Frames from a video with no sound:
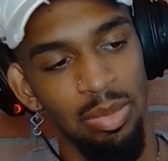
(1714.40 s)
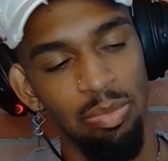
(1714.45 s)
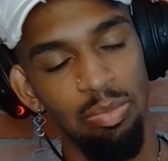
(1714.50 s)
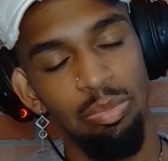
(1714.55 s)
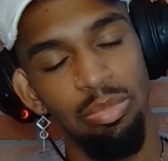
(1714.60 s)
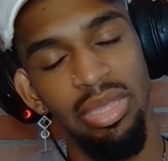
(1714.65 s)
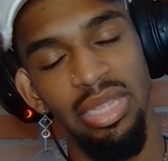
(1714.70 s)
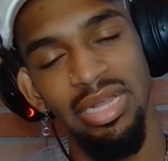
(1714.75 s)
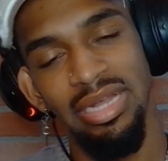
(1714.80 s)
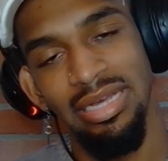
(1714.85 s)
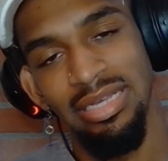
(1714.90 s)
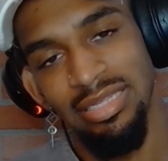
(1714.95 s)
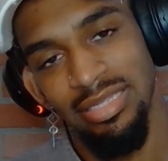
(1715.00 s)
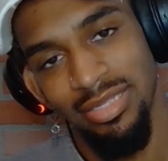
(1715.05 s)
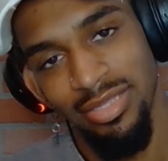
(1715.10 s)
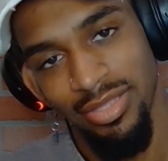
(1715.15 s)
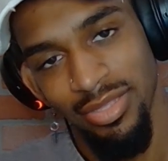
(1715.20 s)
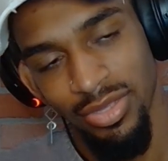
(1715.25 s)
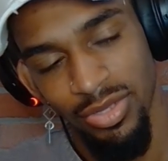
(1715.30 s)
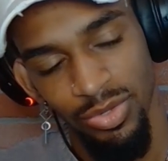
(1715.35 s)
Be
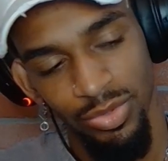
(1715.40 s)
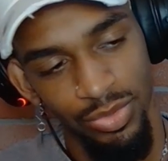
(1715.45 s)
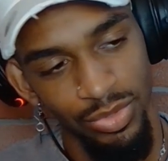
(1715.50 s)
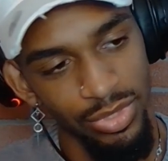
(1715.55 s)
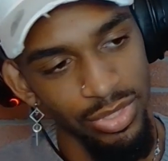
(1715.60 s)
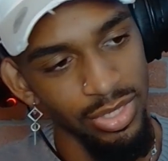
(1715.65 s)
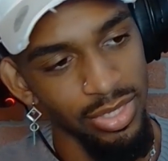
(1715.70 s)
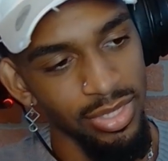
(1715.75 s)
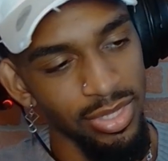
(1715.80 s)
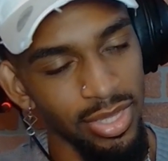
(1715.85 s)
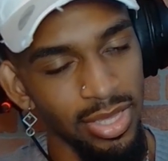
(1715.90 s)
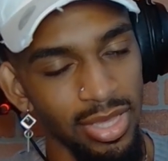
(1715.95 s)
nice to the goose.